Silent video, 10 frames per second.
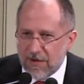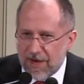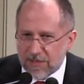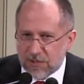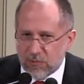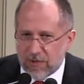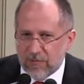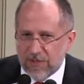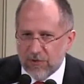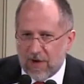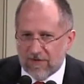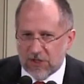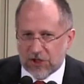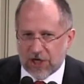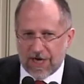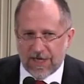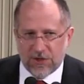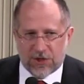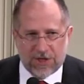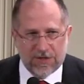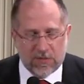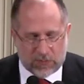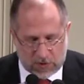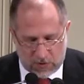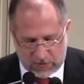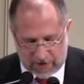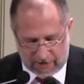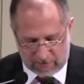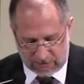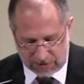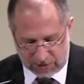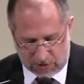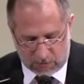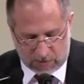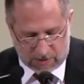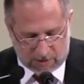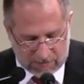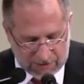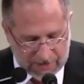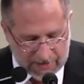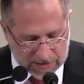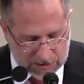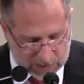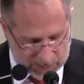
Next, we, we, do have a change in the program. So uh, the next